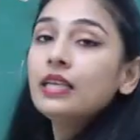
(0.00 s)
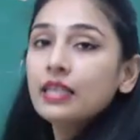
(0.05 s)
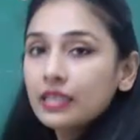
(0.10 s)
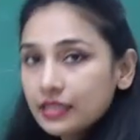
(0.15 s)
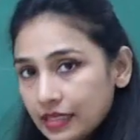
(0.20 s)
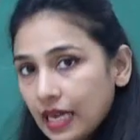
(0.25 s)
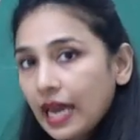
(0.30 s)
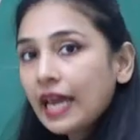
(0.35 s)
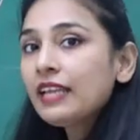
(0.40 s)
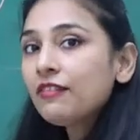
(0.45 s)

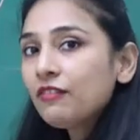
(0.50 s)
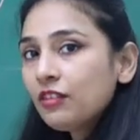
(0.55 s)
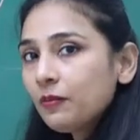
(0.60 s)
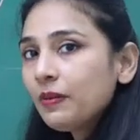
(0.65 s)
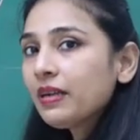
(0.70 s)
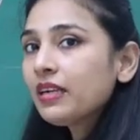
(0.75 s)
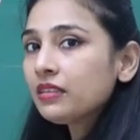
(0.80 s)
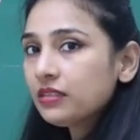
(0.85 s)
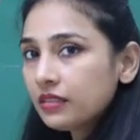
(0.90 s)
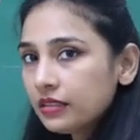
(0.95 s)
Sign will
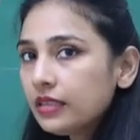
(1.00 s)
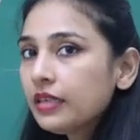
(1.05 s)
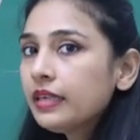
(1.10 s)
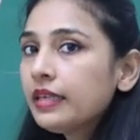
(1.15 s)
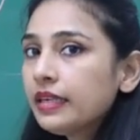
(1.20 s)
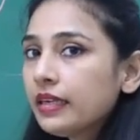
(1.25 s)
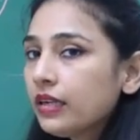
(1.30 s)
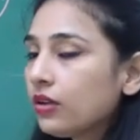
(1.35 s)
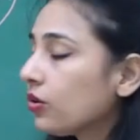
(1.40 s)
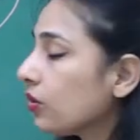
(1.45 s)
be considered
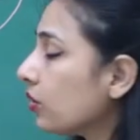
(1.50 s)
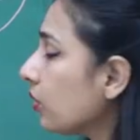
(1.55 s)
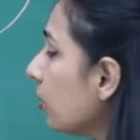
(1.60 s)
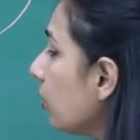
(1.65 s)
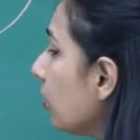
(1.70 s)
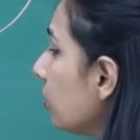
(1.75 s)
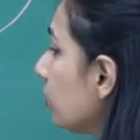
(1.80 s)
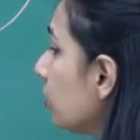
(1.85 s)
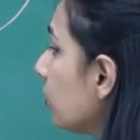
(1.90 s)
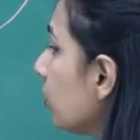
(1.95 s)
here
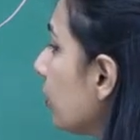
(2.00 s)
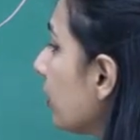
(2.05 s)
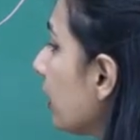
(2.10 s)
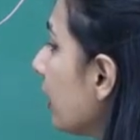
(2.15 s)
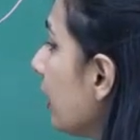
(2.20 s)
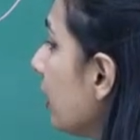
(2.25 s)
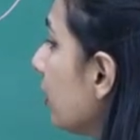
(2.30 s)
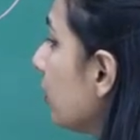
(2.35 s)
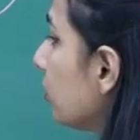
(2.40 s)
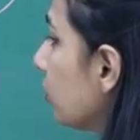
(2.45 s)
also.
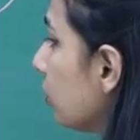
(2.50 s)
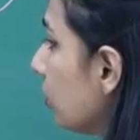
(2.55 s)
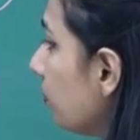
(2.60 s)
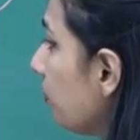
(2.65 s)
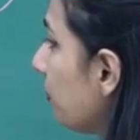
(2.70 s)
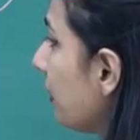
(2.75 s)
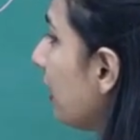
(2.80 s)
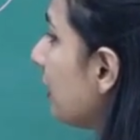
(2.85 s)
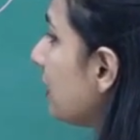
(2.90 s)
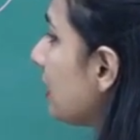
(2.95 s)
Okay. So,
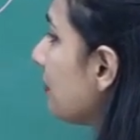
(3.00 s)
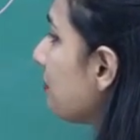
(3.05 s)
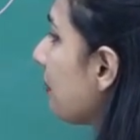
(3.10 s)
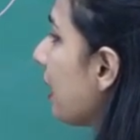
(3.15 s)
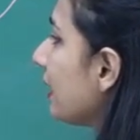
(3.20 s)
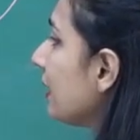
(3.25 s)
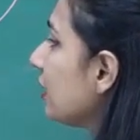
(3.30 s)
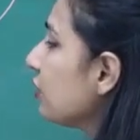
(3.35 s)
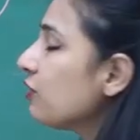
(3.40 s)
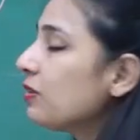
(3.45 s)
plus and
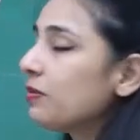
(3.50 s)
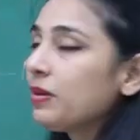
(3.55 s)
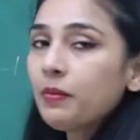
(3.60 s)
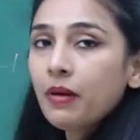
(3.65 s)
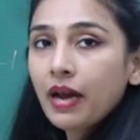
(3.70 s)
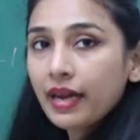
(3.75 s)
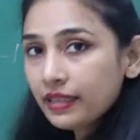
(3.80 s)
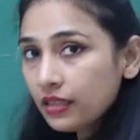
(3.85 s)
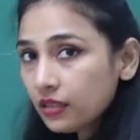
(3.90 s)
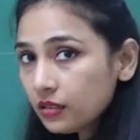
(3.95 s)
minus will be
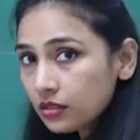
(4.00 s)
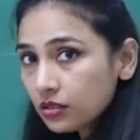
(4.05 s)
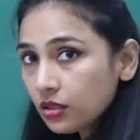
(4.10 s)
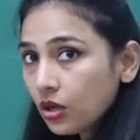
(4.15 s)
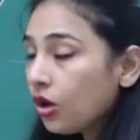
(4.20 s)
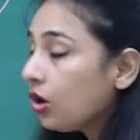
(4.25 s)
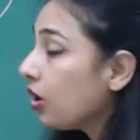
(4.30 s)
minus,